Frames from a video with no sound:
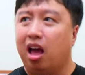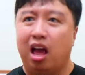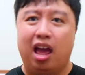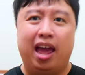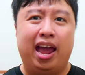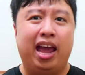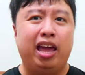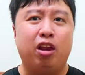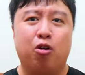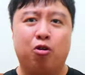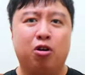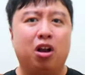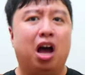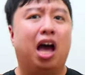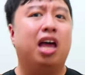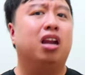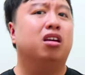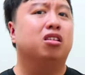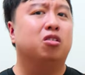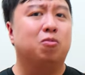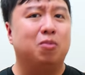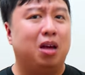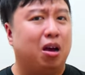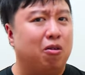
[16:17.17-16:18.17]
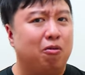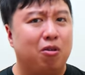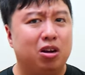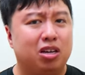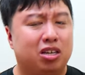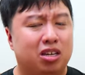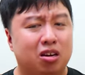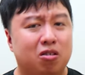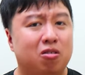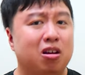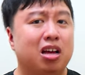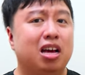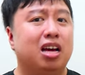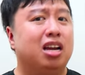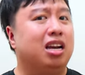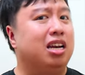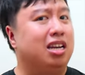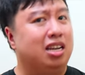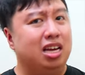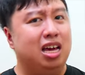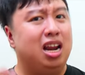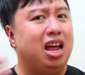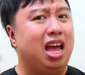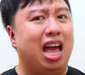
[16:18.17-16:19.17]
8 or 9 of them that I went to,
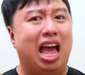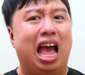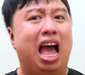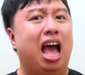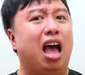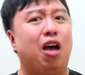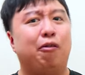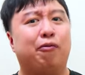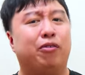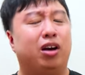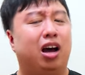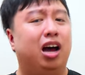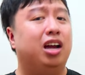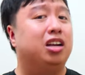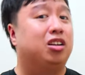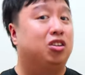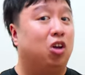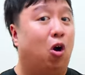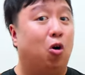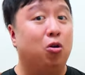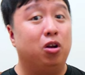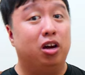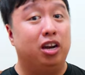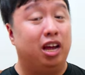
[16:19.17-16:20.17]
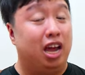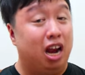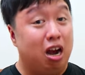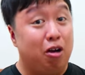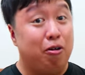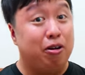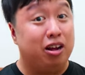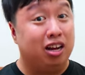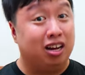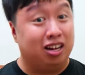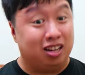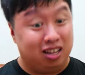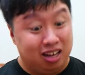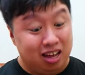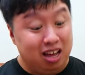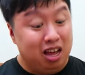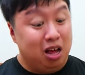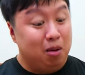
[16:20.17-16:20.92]
didn't have a donut area.